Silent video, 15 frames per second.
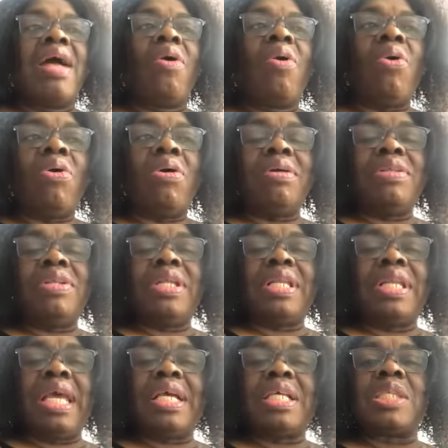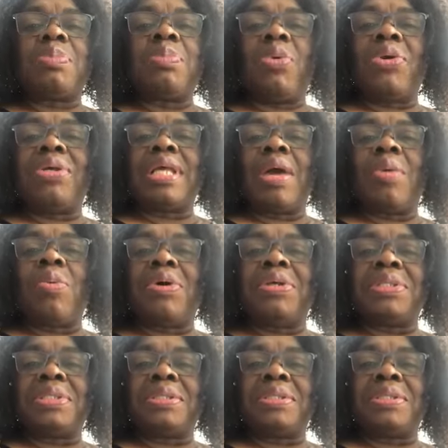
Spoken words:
The next point I want